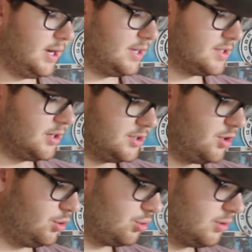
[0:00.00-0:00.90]
It's a nice
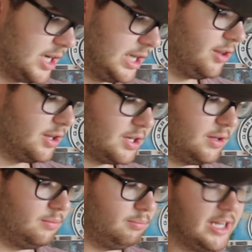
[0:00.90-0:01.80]
neutral colour that
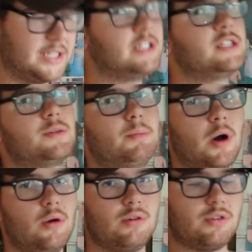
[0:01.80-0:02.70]
can blend into
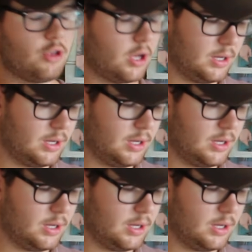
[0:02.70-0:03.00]
both.